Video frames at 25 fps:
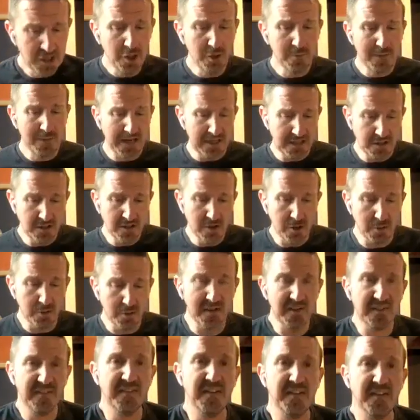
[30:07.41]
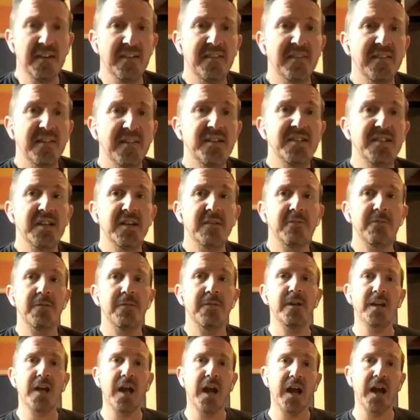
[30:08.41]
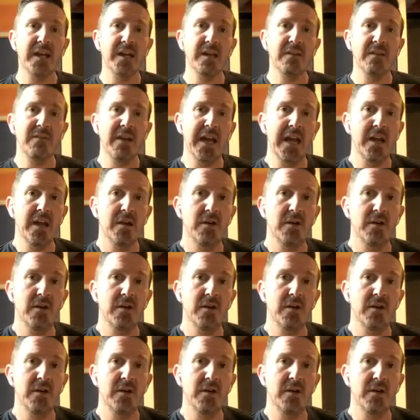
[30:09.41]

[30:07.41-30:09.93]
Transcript: You might notice that it's a different kind of